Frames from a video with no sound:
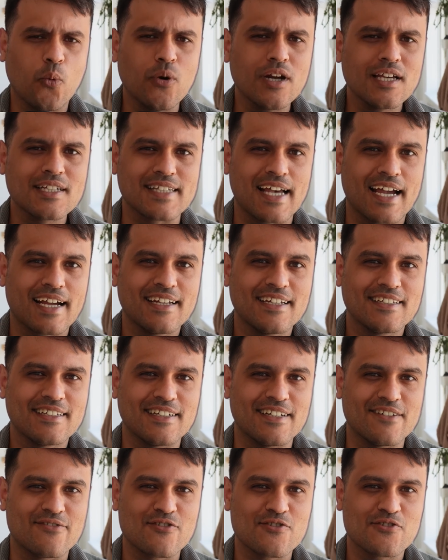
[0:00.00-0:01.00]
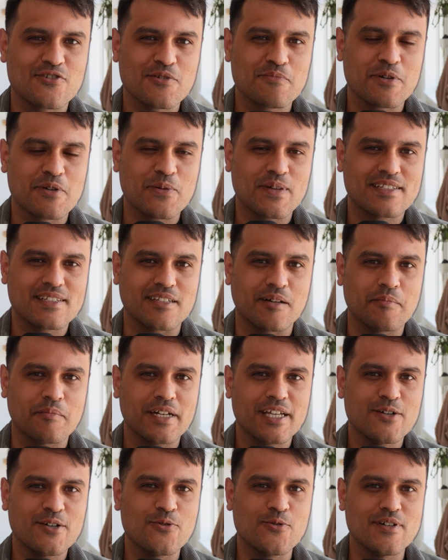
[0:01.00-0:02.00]
what exactly are the differences between
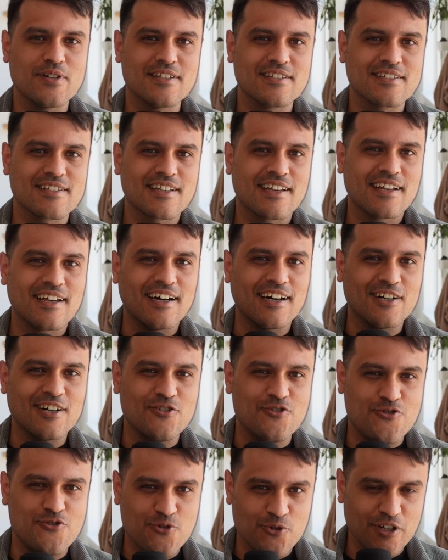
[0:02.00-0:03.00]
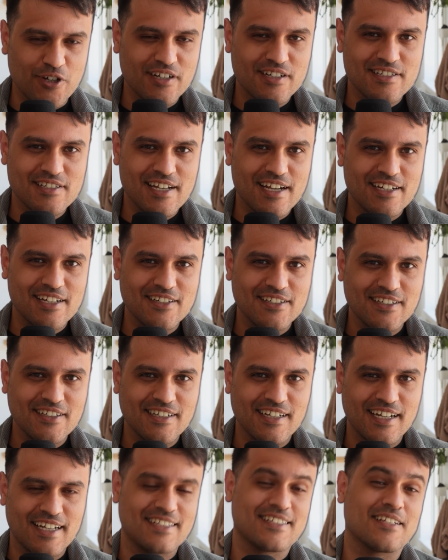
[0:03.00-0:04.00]
somebody who is a junior designer
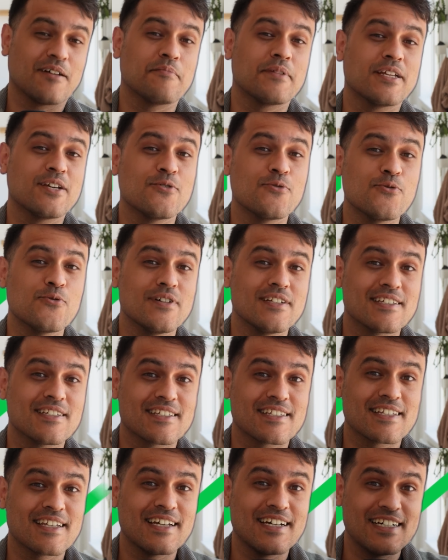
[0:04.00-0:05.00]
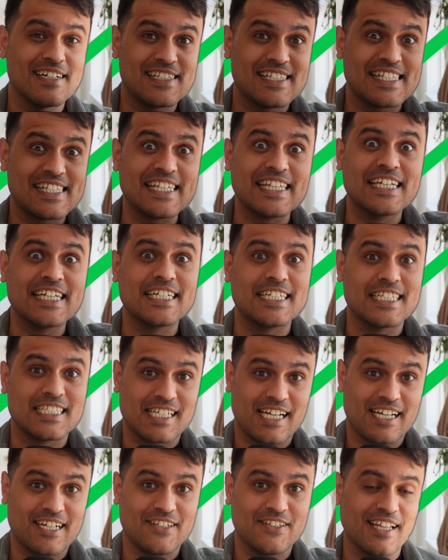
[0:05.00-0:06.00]
and somebody who is a senior
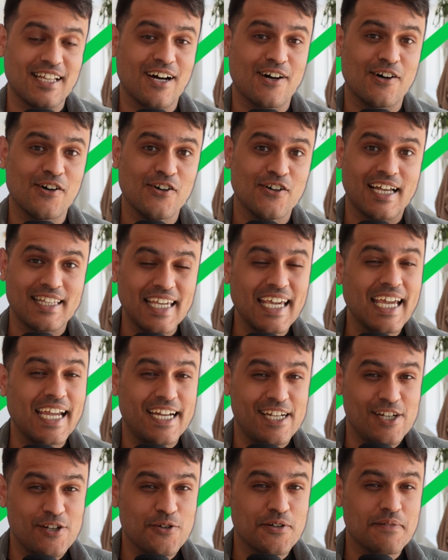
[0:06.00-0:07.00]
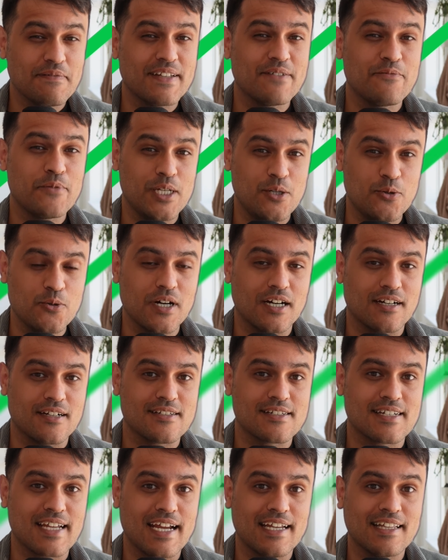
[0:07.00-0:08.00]
designer? Now, I think intuitively we do
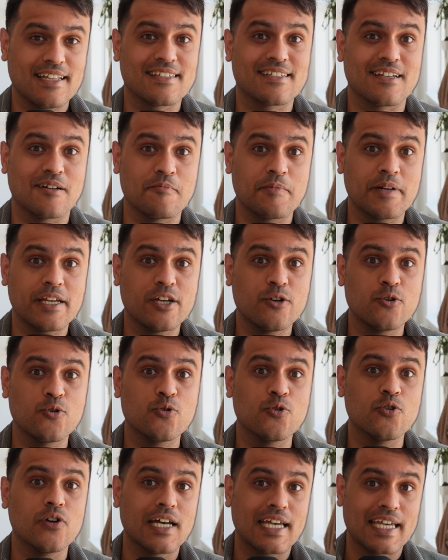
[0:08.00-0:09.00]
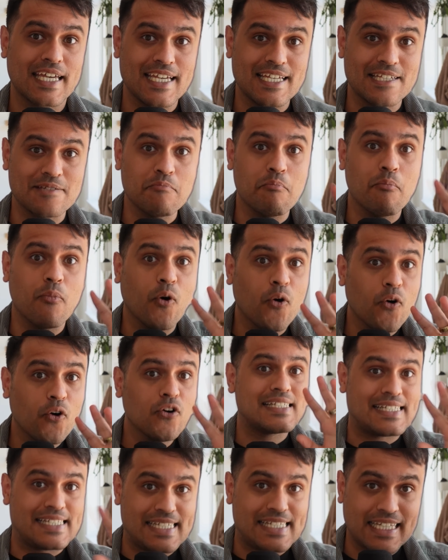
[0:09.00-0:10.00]
understand that somebody who is more
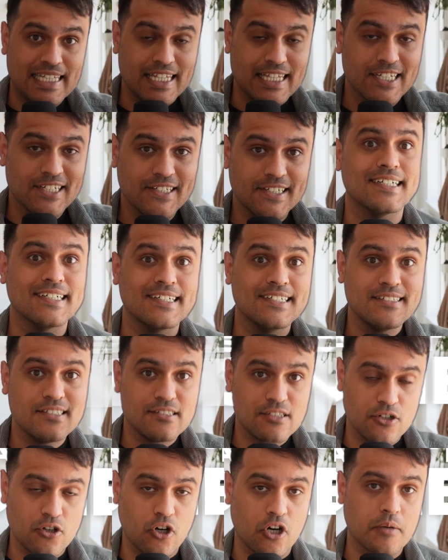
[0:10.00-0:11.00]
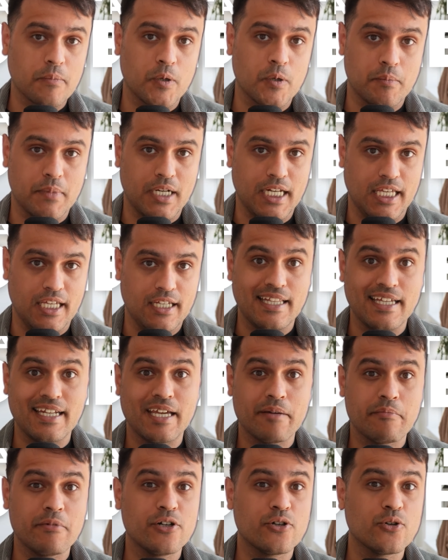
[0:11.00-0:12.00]
senior earns a lot more money. They're
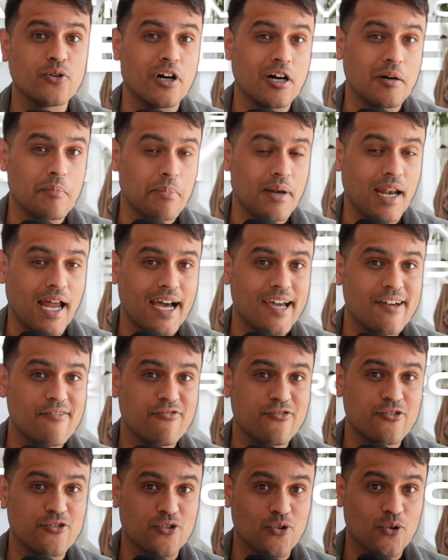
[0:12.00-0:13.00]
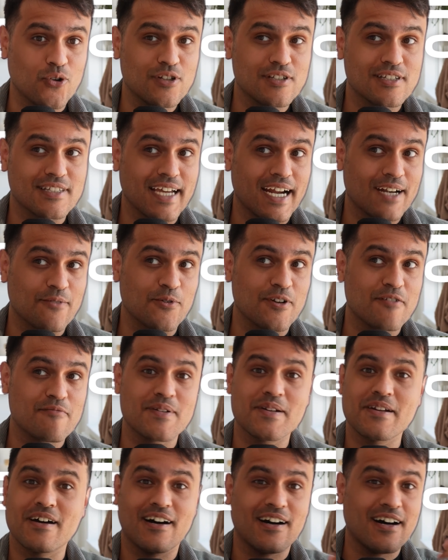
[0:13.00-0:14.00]
able to apply for roles that would have
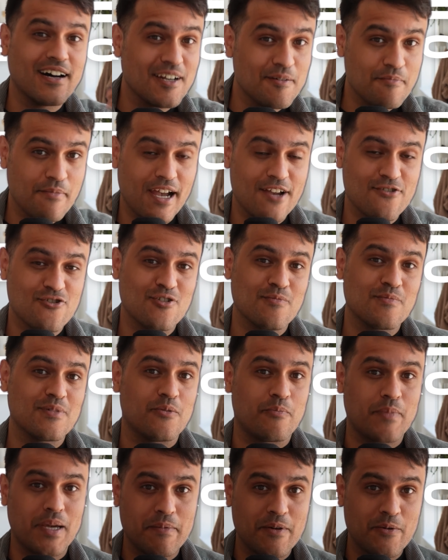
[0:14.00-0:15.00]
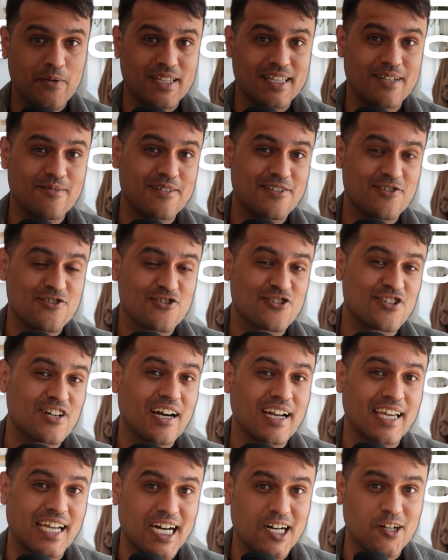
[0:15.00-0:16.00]
been unimaginable maybe when they were just
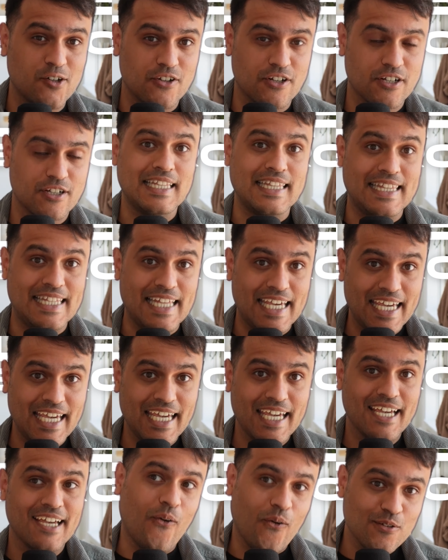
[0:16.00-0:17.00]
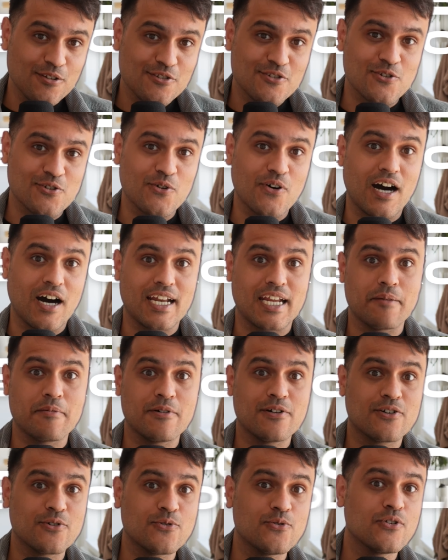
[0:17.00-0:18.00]
starting out. They also are
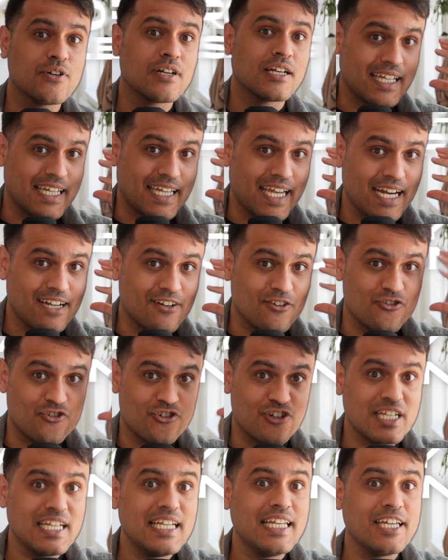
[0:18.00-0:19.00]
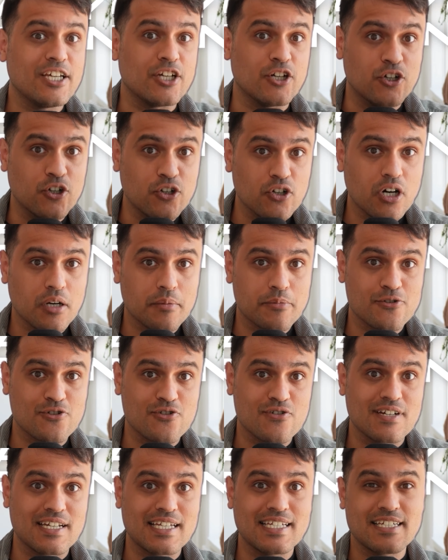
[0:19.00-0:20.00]
able to get really good
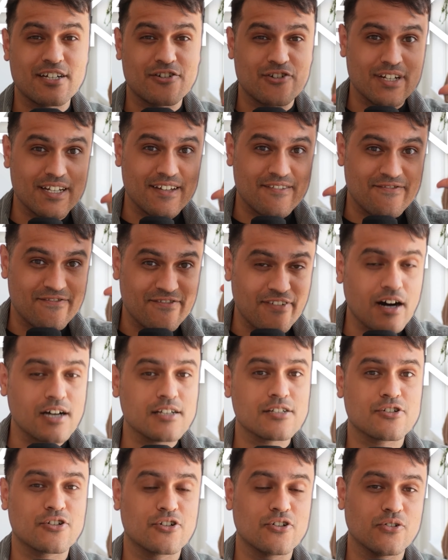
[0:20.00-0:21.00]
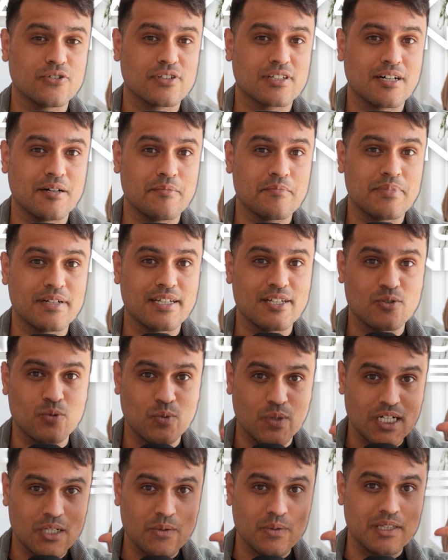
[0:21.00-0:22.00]
opportunities at really fast growth companies,
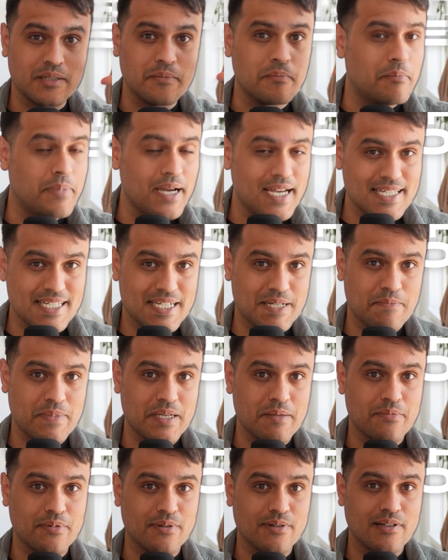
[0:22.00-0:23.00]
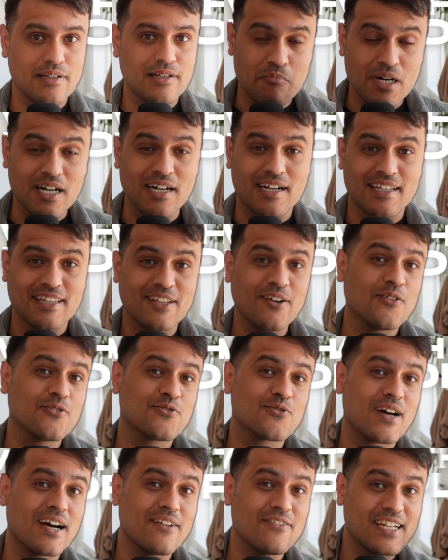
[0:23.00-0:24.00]
work with the best people, but they
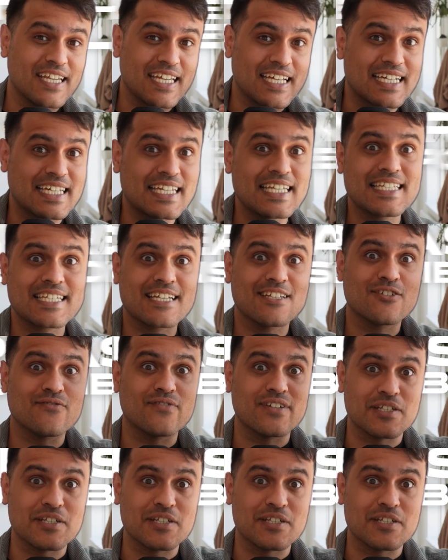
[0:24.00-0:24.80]
also have an increased sense of